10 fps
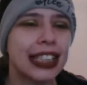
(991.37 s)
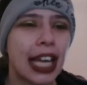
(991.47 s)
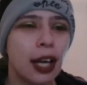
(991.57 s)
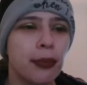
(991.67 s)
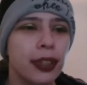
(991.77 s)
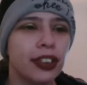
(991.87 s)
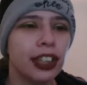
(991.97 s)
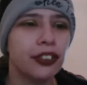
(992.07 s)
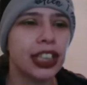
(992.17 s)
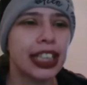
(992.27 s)
Sam
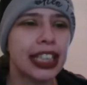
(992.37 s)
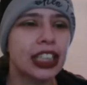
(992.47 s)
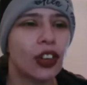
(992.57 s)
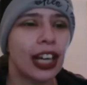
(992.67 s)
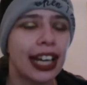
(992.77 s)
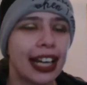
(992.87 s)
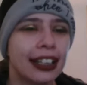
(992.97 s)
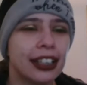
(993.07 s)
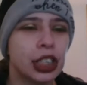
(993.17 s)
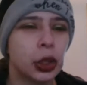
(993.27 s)
lifted his right
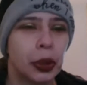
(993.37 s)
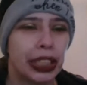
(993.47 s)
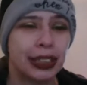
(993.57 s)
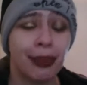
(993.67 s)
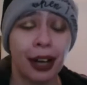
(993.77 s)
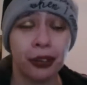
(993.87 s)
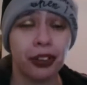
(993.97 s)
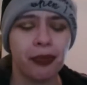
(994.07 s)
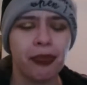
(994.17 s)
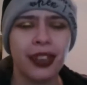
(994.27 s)
hand to his mouth,